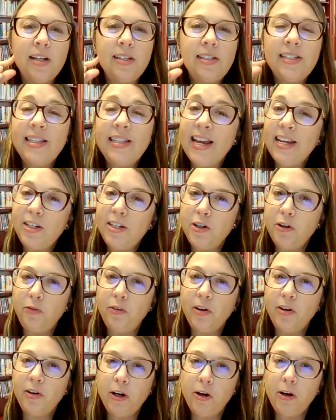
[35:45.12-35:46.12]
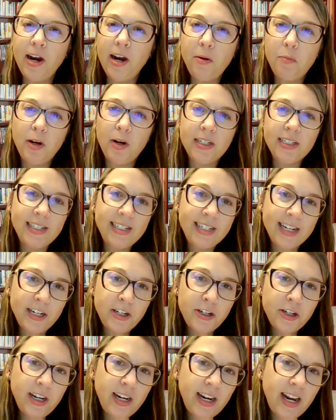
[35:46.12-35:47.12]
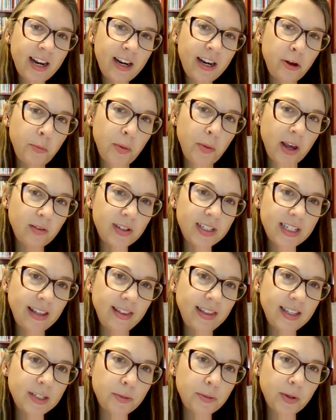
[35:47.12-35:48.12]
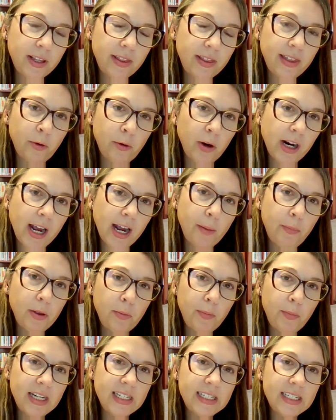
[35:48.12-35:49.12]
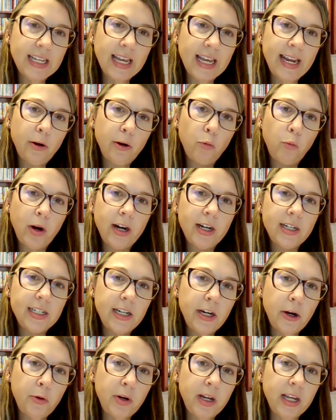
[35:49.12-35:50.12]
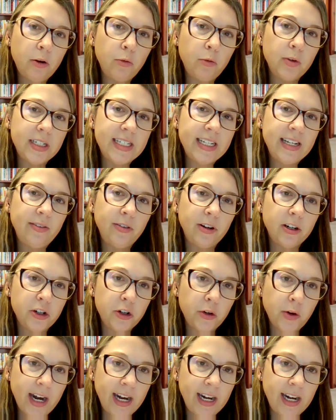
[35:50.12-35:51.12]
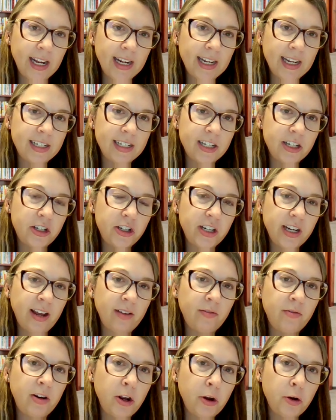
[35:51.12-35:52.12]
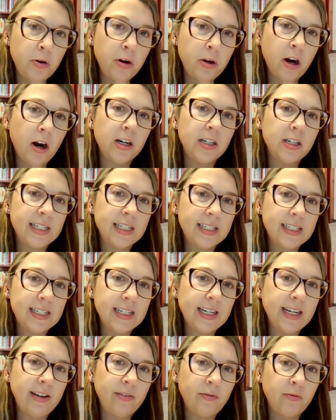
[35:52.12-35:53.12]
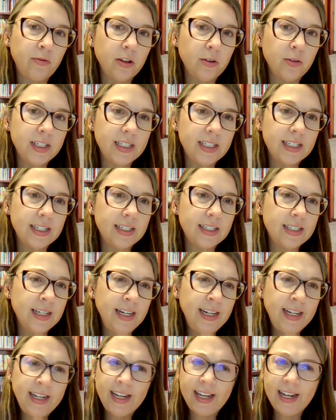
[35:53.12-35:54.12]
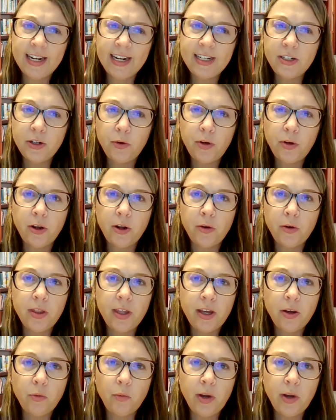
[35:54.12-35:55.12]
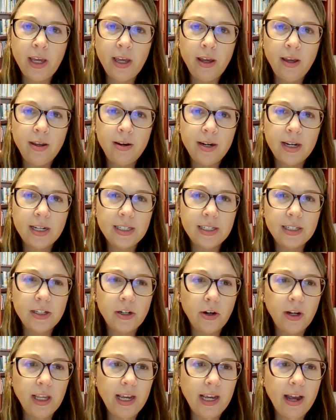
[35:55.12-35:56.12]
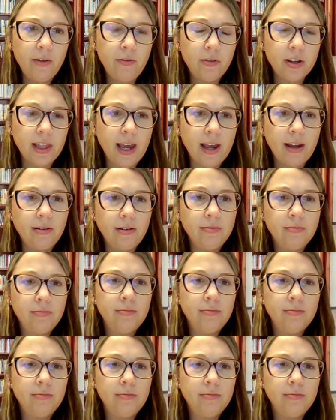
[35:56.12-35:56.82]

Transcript: else thanks you for your great presentation, and you may have said this, but they were a couple of minutes late. Where did O'Neill receive her training, and did she have known artistic influences? And I don't know that we necessarily covered that.